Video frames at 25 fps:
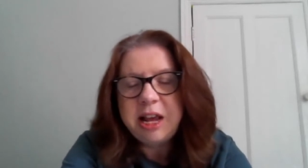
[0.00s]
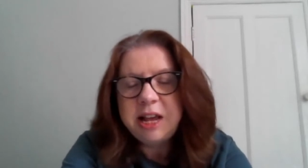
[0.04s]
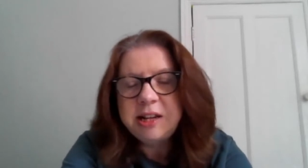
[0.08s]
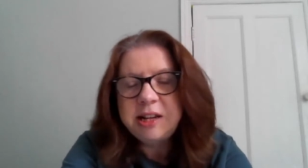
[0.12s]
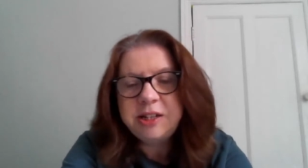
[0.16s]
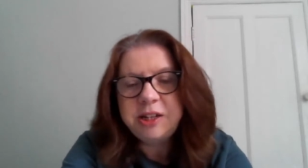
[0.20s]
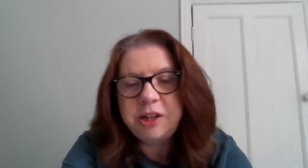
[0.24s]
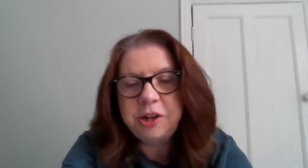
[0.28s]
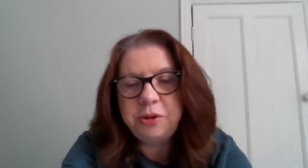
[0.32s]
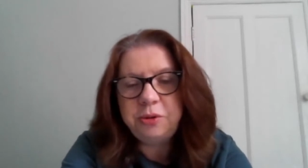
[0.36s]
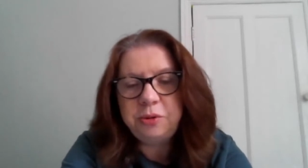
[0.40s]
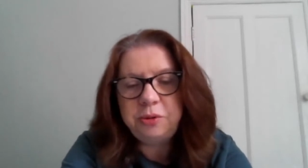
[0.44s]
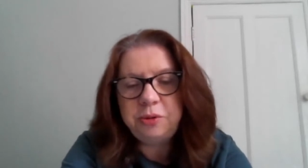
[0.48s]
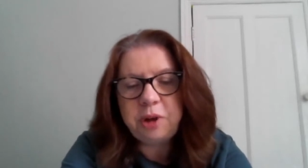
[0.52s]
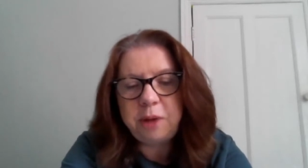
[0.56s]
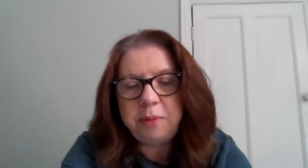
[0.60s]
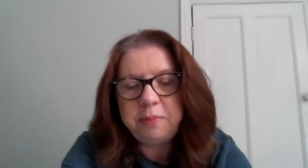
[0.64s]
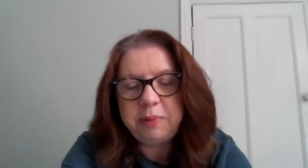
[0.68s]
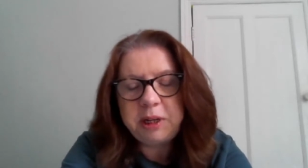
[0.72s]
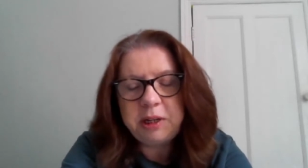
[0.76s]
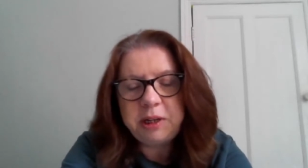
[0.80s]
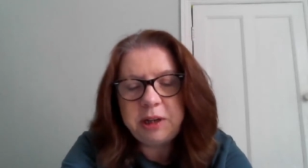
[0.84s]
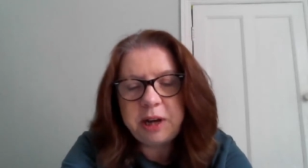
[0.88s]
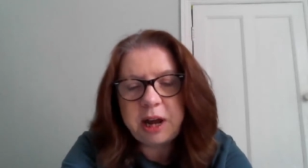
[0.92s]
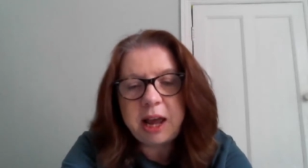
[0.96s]
So, I
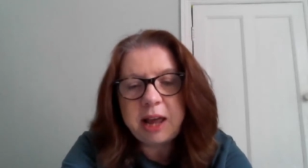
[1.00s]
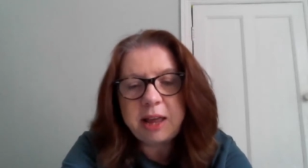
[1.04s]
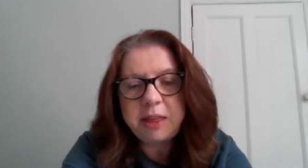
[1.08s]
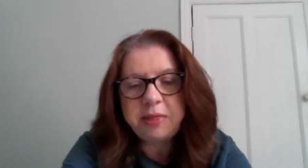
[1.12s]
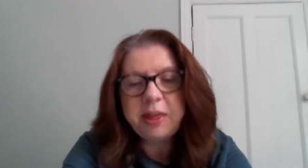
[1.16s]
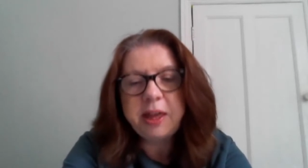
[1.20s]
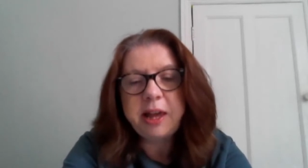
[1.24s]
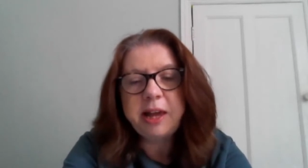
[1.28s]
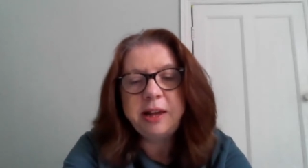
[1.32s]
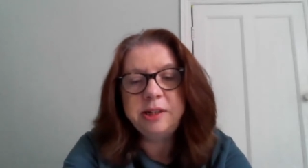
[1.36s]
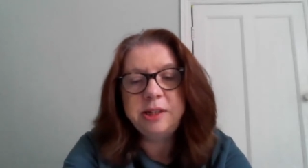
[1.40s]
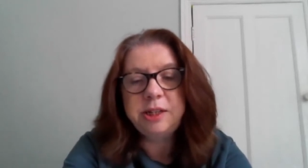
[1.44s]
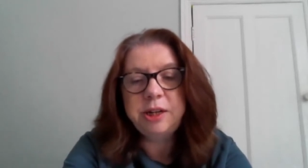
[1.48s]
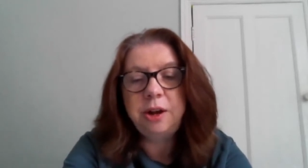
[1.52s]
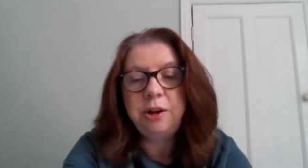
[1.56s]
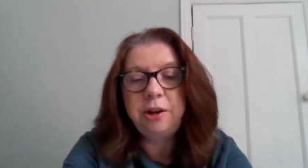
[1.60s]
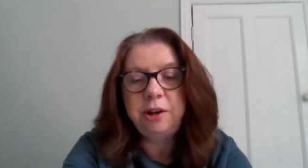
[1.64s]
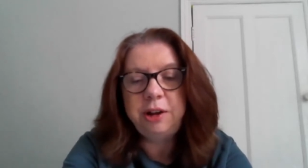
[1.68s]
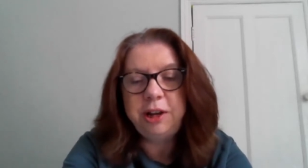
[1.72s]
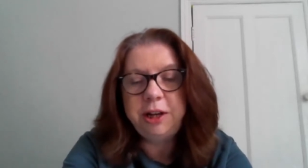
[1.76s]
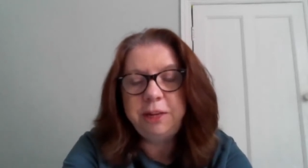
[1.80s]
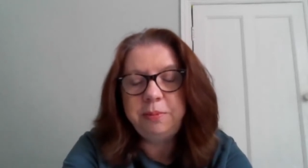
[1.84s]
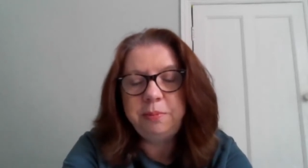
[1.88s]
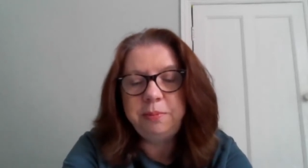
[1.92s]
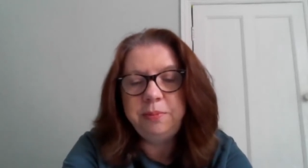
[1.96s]
mean, at that
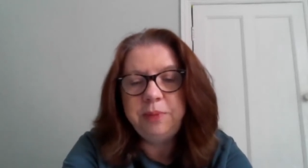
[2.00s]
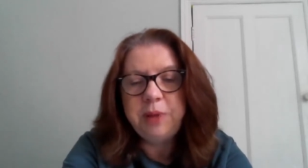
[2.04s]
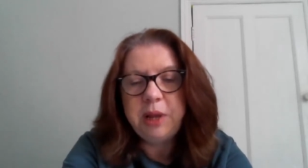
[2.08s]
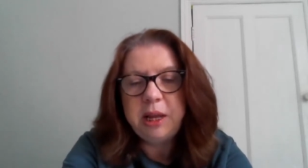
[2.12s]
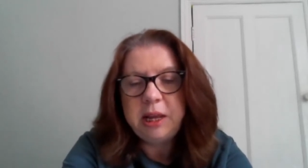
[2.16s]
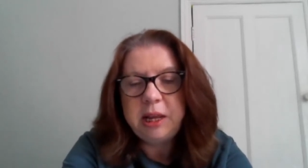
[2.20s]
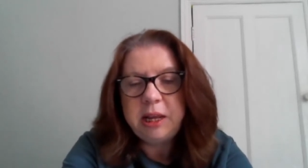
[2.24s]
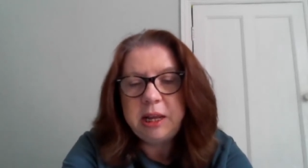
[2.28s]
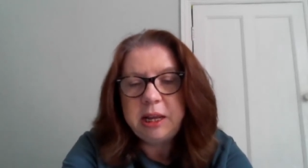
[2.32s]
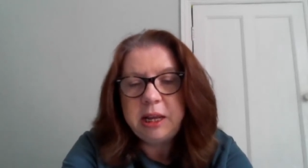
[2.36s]
time,